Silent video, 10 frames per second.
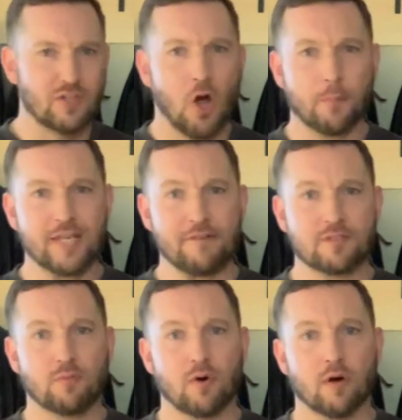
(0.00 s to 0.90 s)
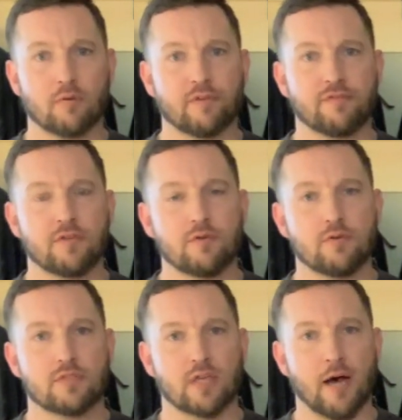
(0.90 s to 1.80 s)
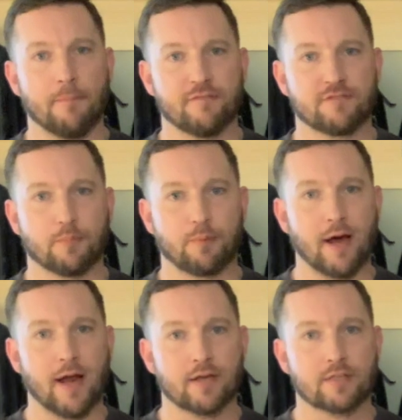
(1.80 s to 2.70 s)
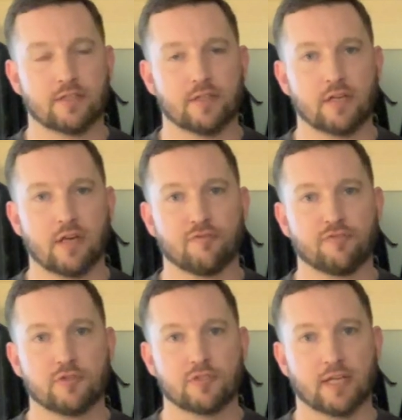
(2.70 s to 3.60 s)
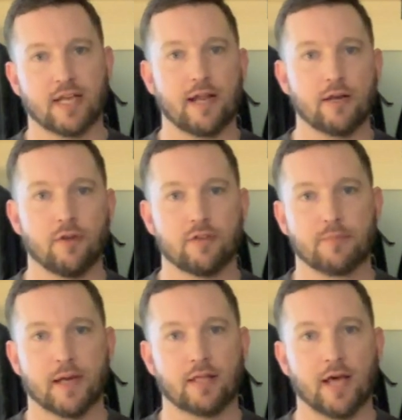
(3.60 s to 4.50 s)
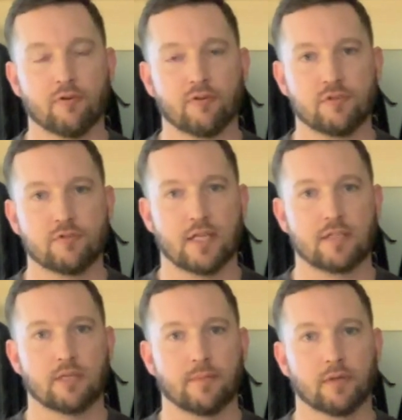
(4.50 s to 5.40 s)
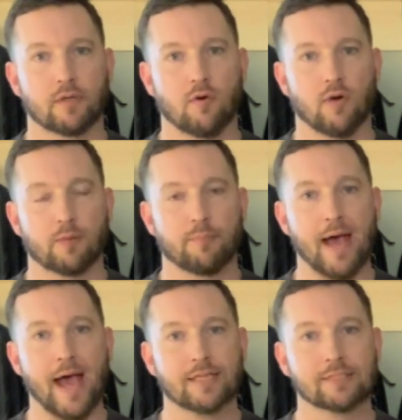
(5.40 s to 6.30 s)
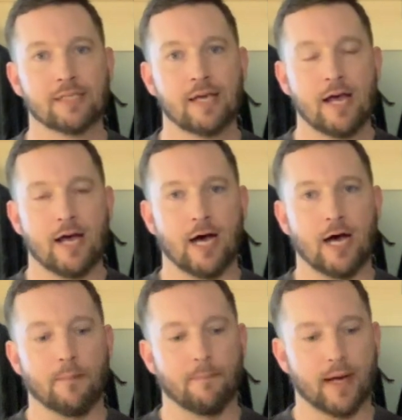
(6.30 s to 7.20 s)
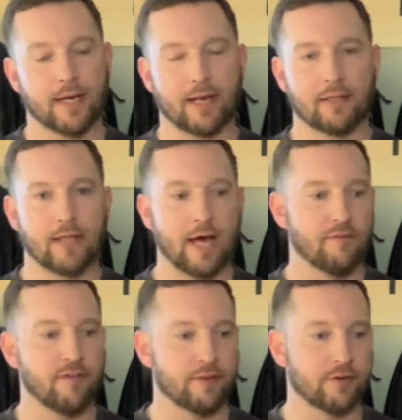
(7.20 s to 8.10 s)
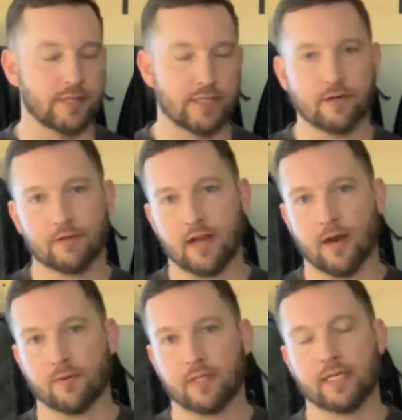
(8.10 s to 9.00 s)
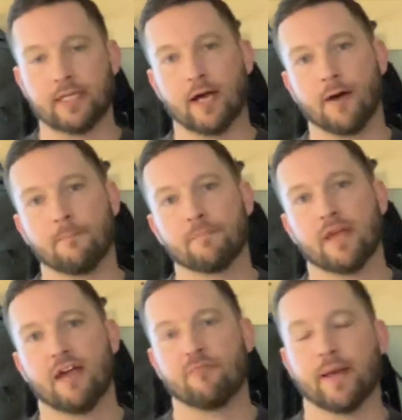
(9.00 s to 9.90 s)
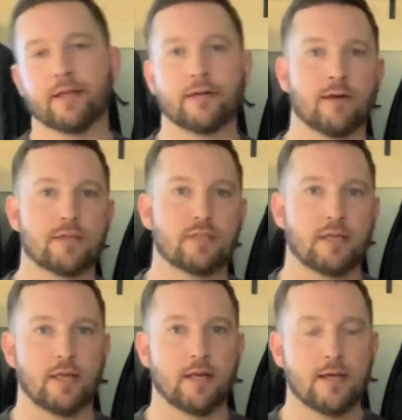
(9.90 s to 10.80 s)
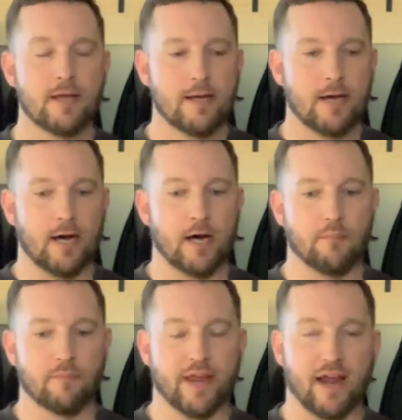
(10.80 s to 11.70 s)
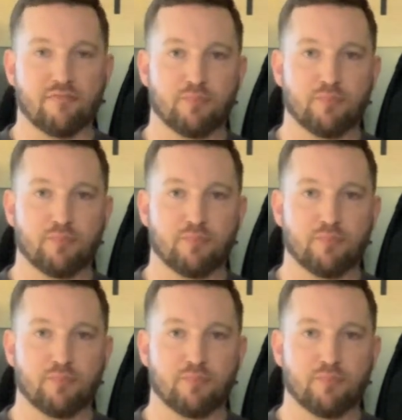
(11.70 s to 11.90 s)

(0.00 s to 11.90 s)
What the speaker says: Hope to have some more reviews up of some products in the near future. Again, I know there's been a lot of reviews on some of the Goruck packs. I got a lot of other gear that I really have been interested in that I've